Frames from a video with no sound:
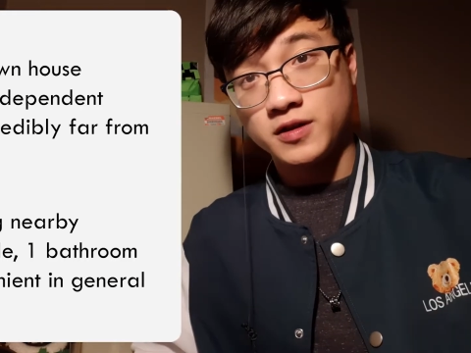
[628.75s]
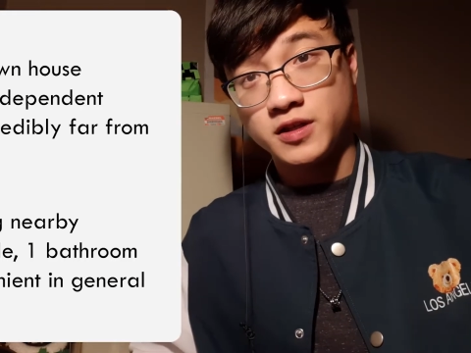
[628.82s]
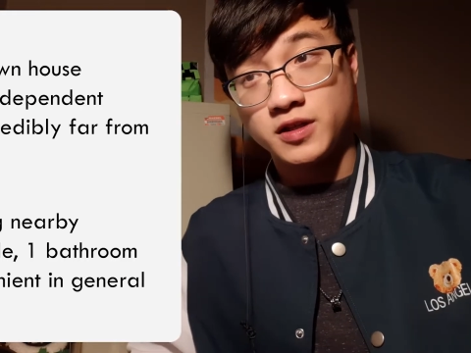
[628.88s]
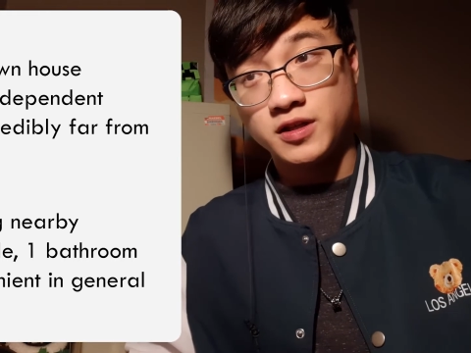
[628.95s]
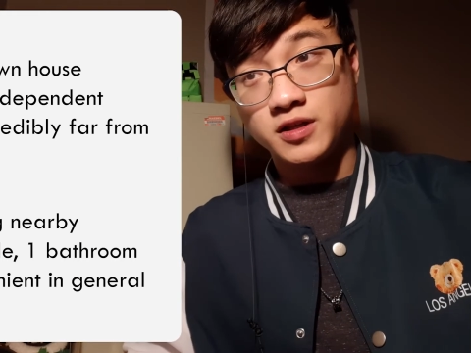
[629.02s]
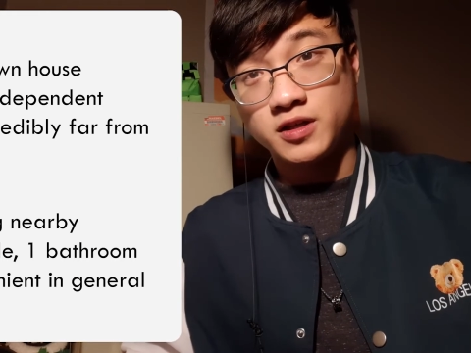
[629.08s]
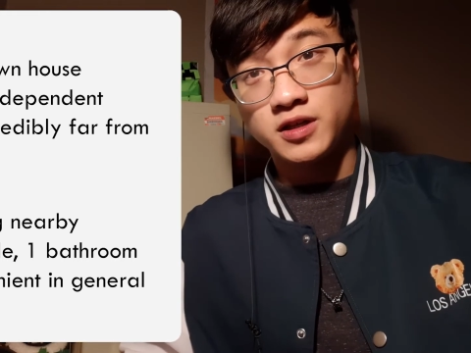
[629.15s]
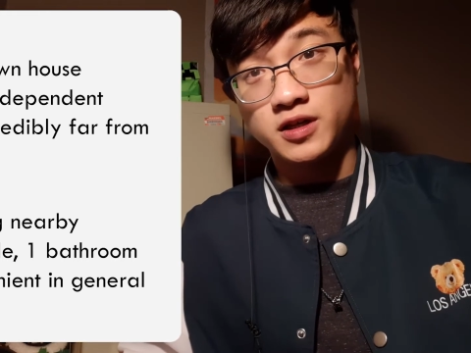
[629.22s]

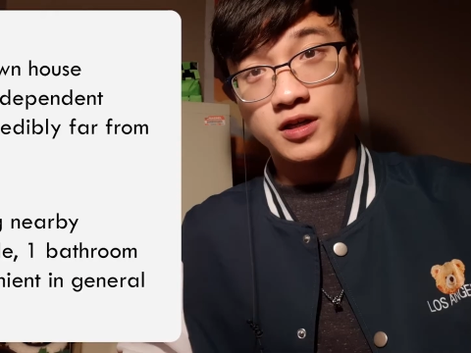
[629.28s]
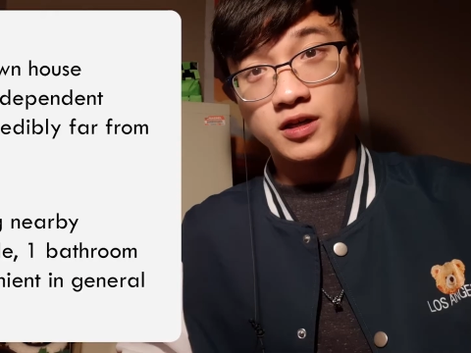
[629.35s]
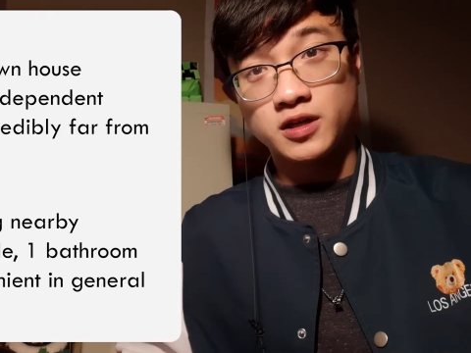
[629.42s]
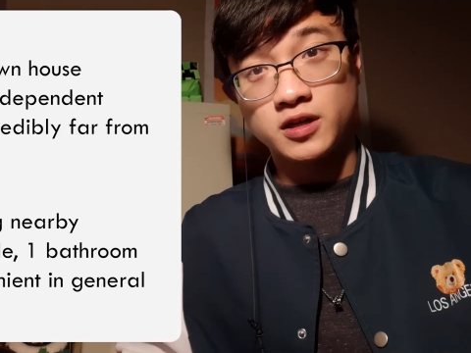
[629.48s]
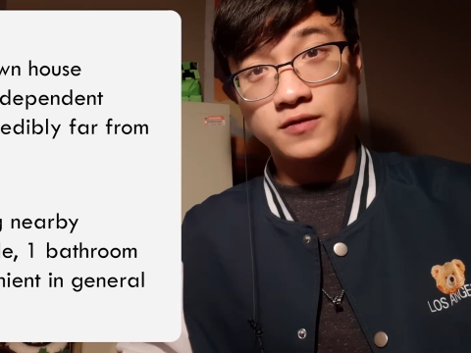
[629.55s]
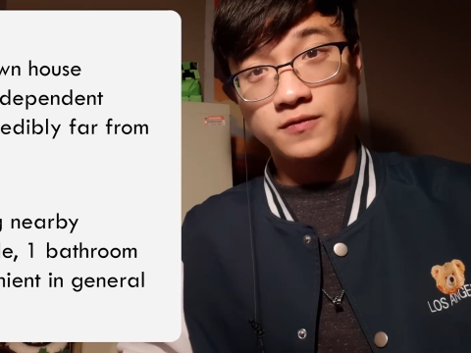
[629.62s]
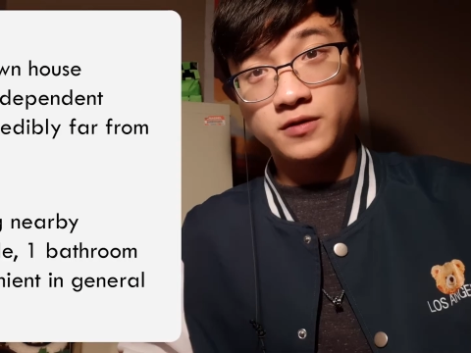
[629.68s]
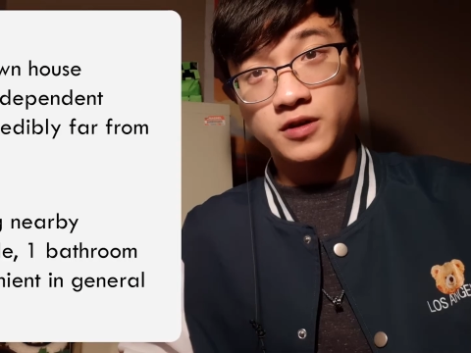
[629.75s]
Yeah,
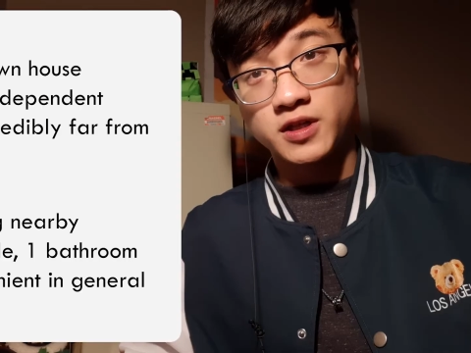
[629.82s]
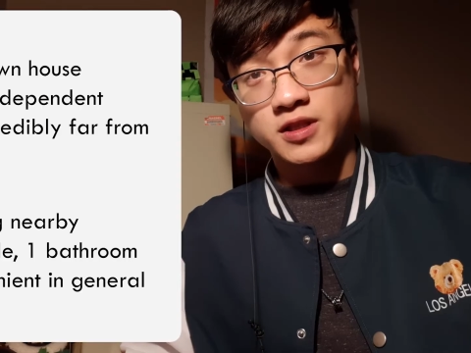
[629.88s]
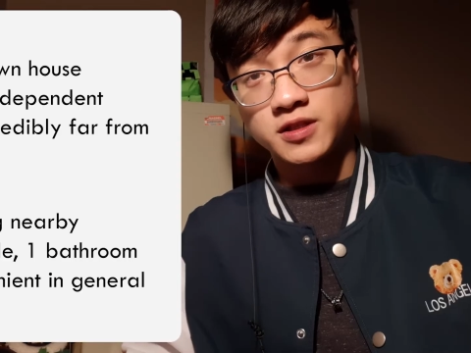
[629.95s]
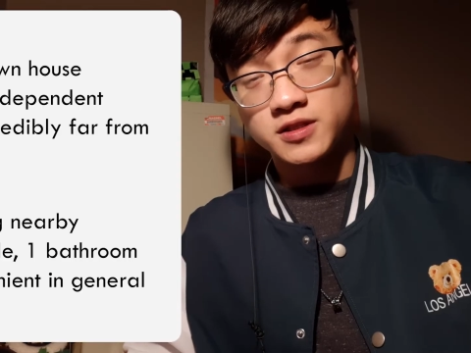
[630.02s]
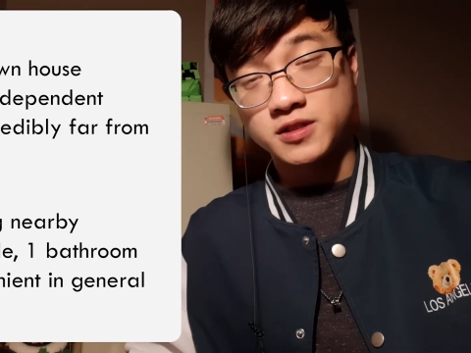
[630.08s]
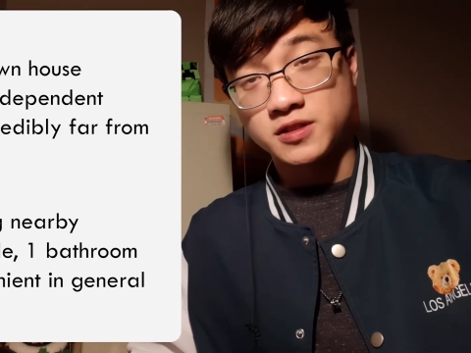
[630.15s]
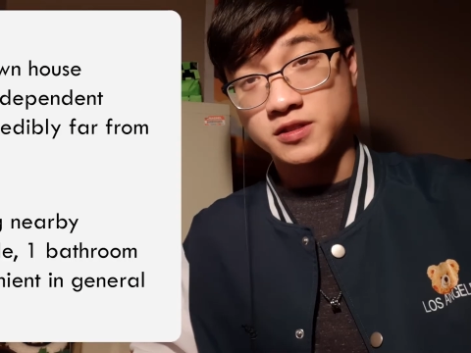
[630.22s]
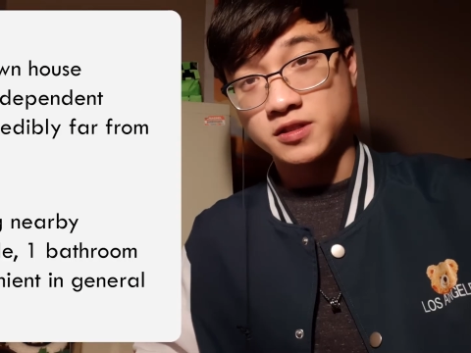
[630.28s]
I feel like
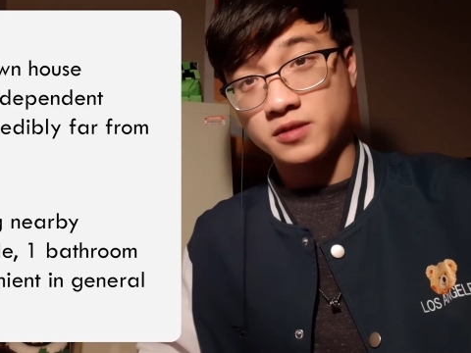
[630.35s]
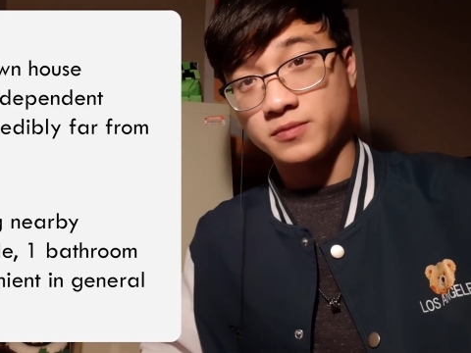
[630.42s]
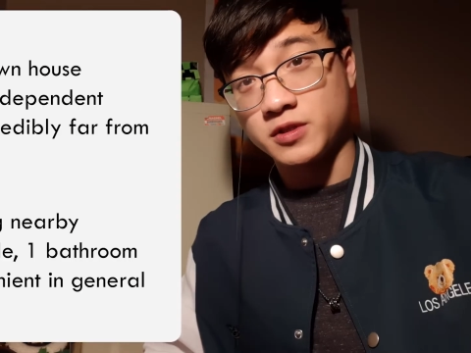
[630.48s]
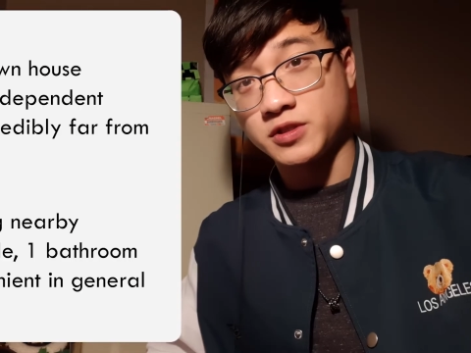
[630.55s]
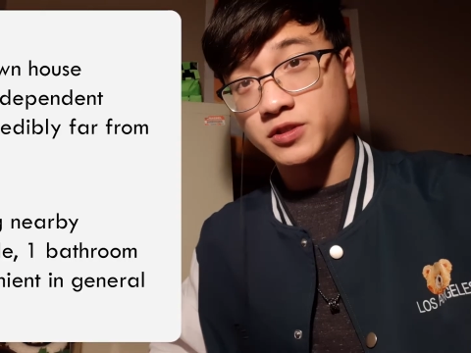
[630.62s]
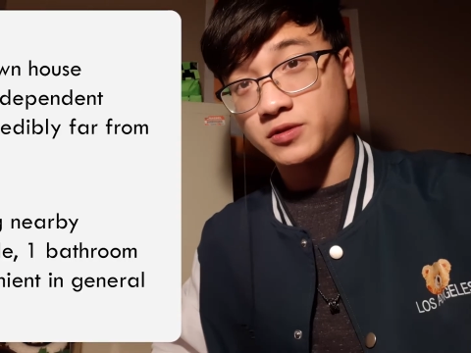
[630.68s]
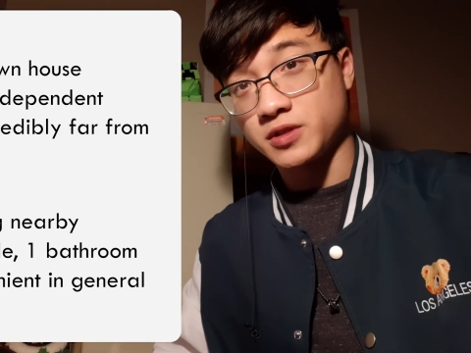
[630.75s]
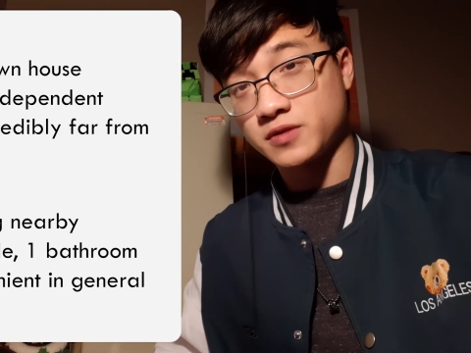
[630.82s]
this isn't the
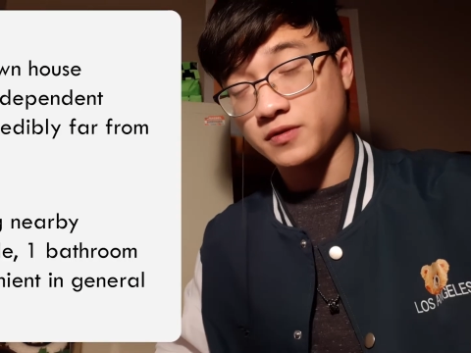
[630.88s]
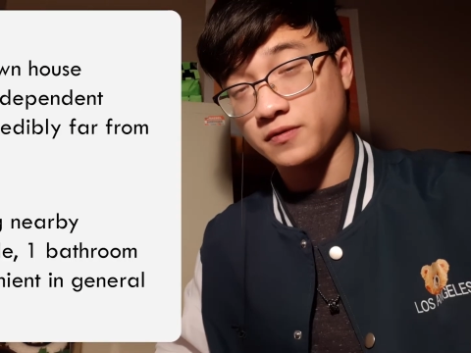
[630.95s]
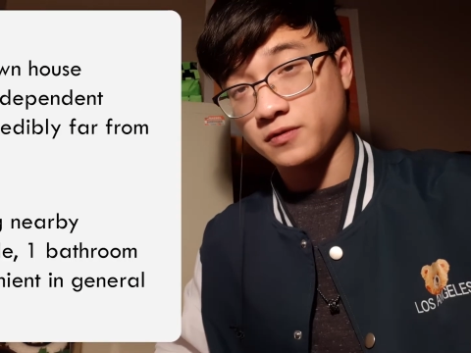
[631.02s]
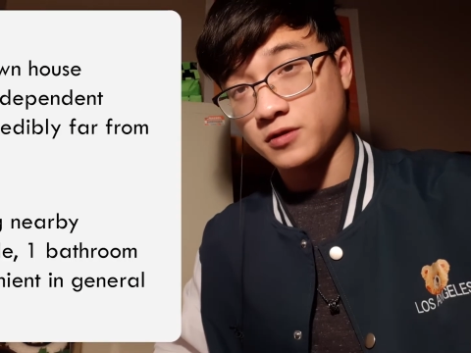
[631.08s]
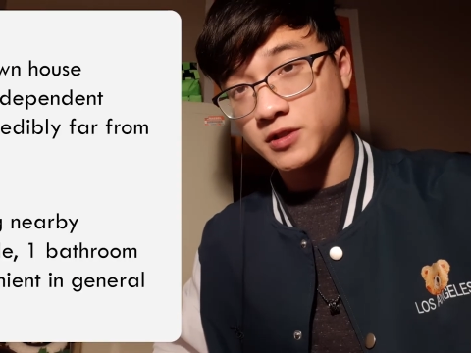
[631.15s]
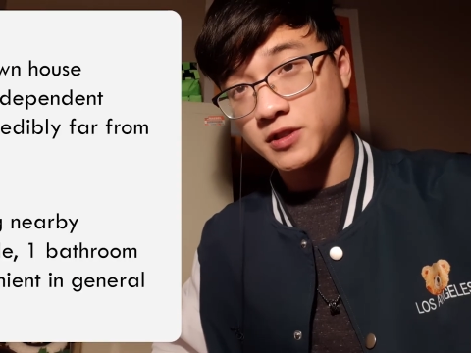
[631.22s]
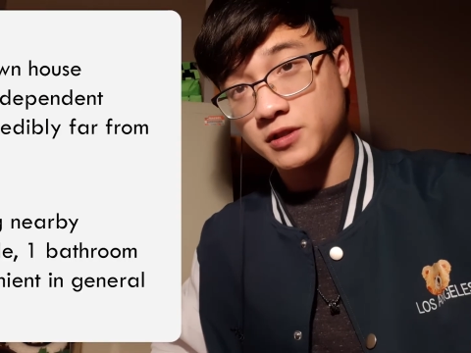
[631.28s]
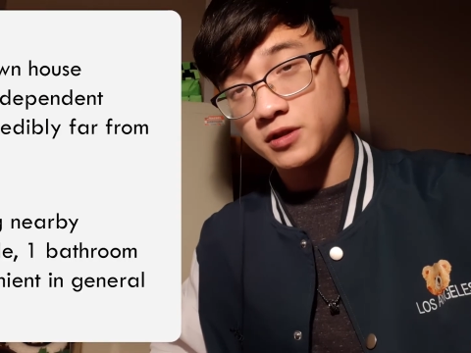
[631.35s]
best choice for
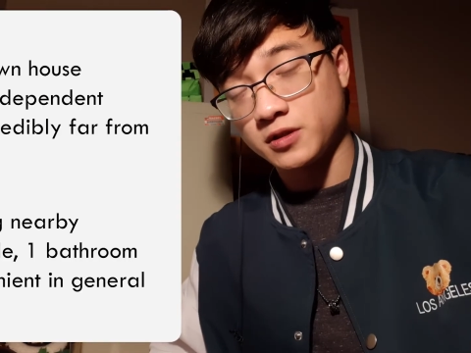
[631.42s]
first year.